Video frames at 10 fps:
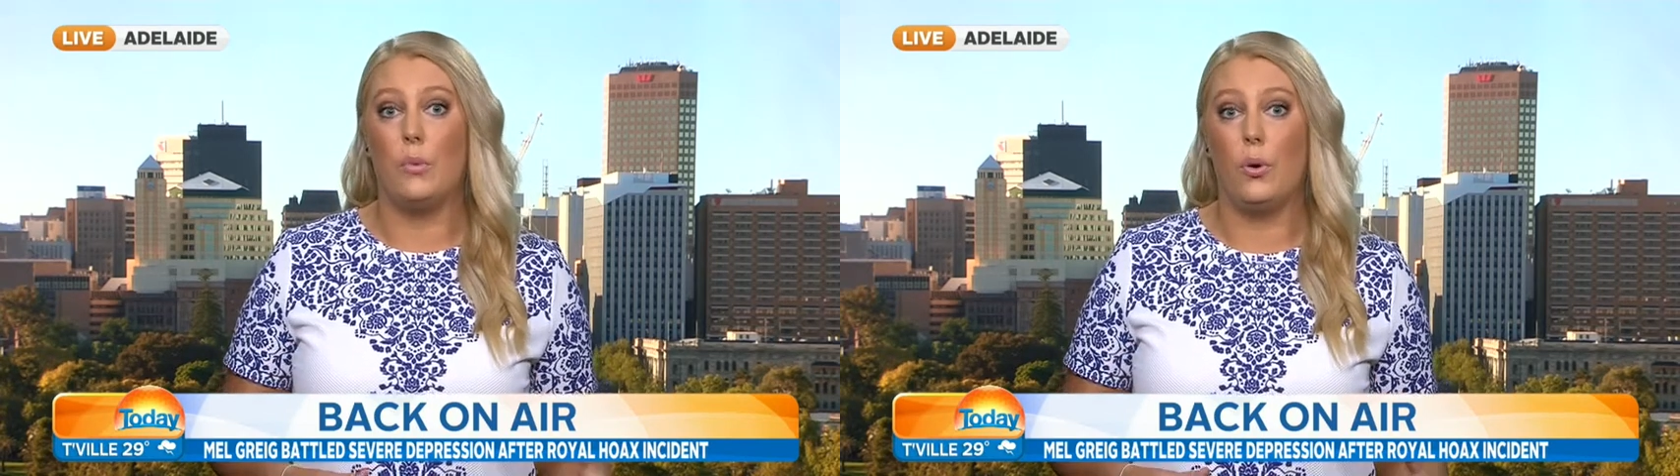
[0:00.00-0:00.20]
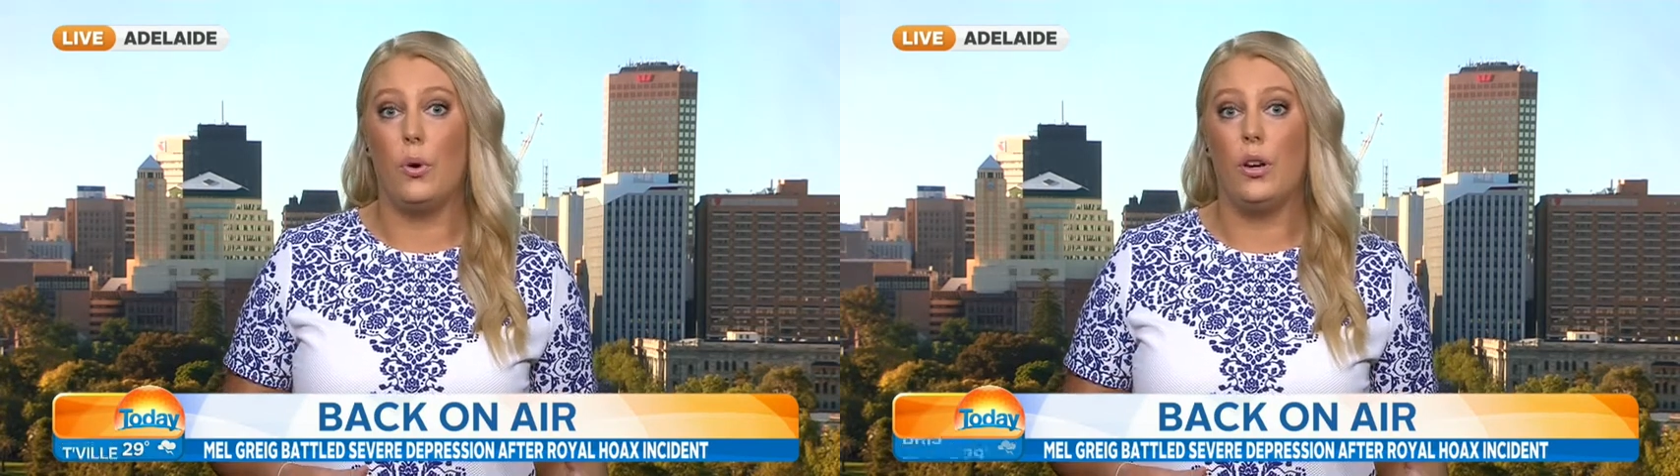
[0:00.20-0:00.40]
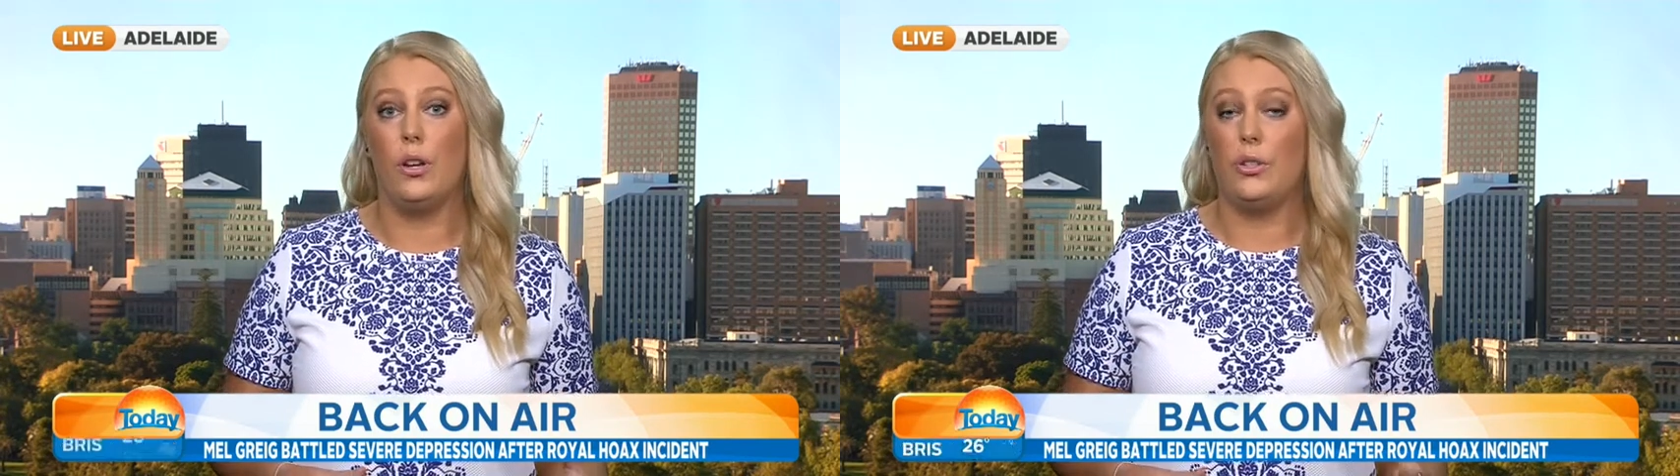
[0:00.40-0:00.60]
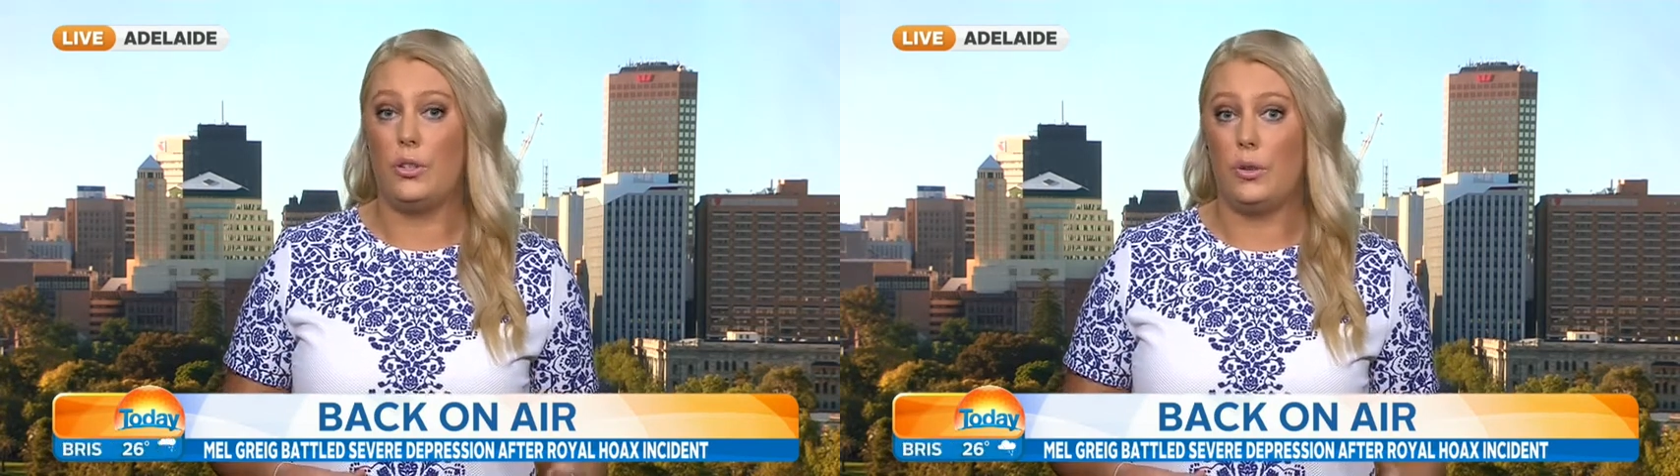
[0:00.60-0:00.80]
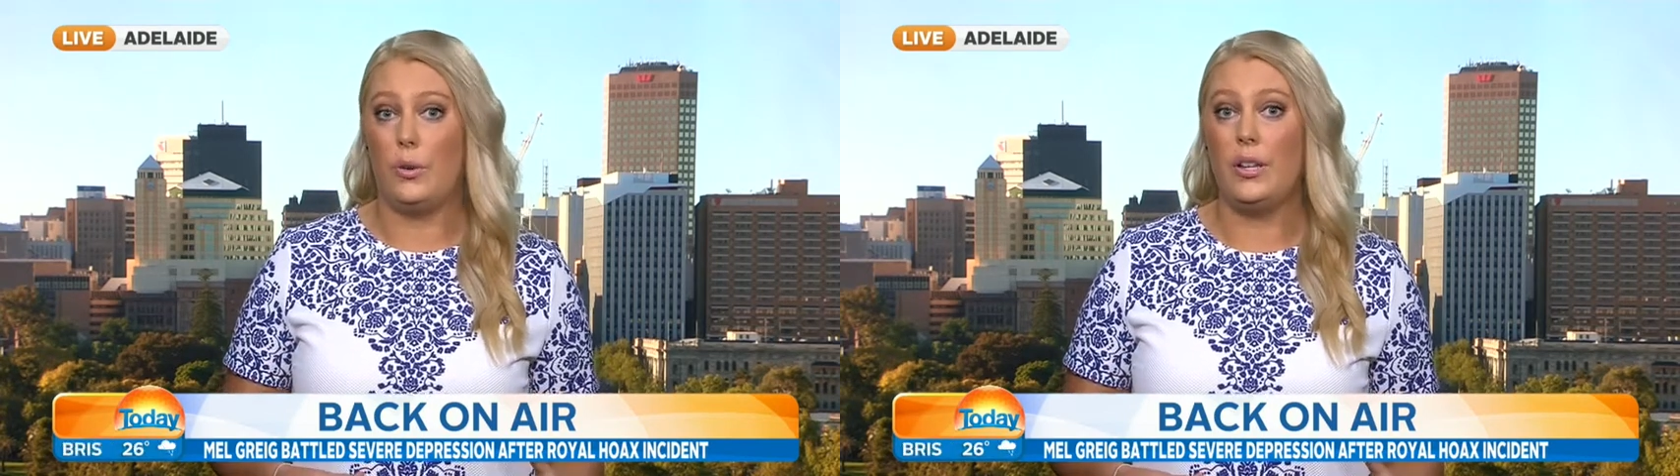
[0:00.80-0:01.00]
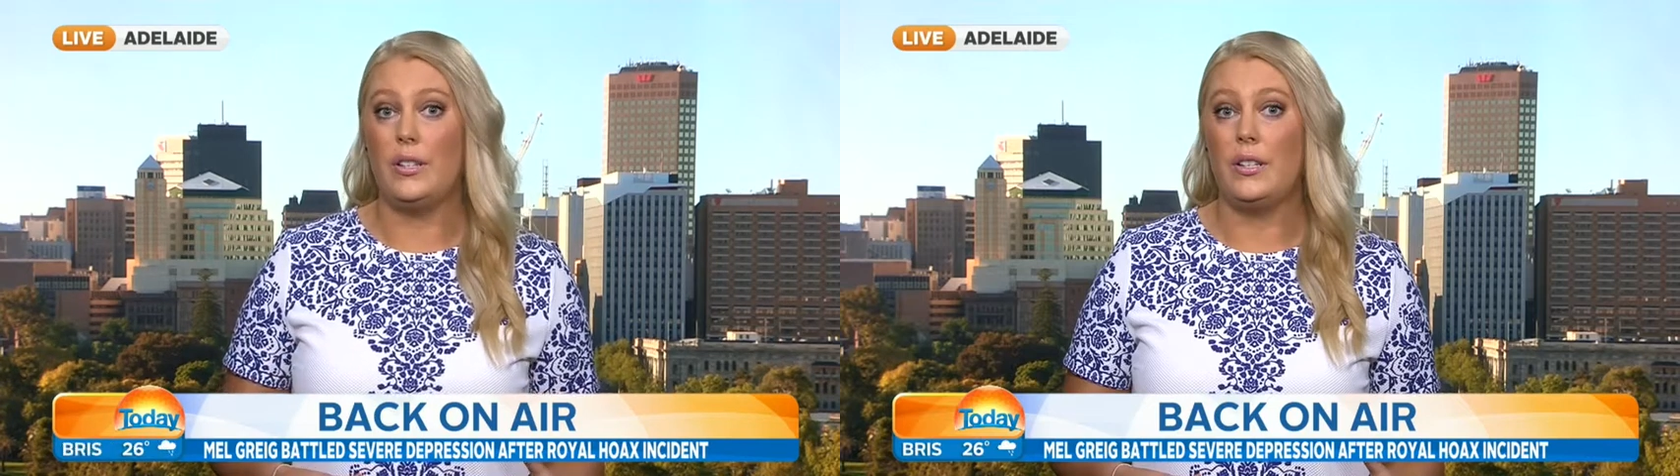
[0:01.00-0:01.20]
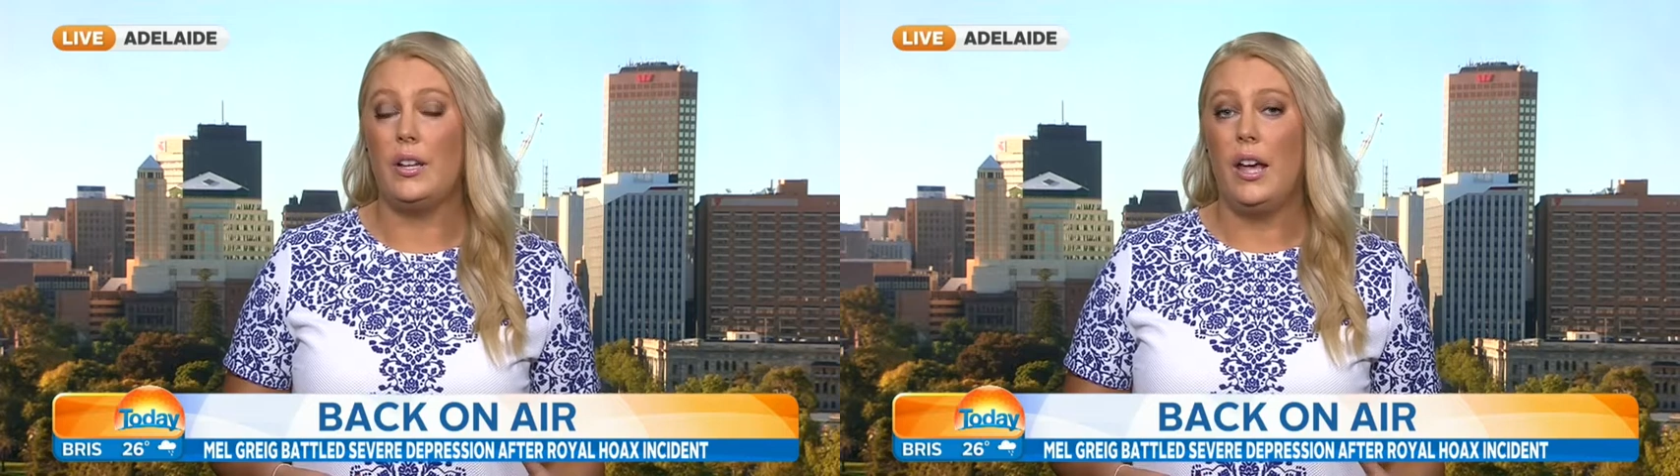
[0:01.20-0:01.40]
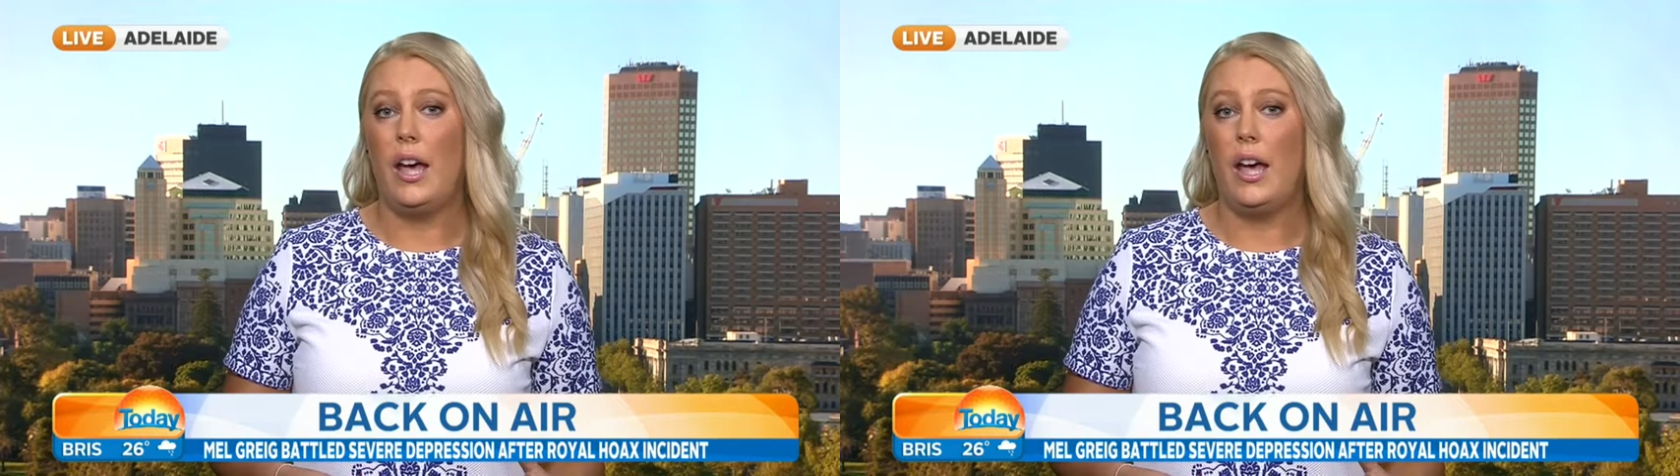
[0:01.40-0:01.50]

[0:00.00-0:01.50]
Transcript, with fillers: more to it.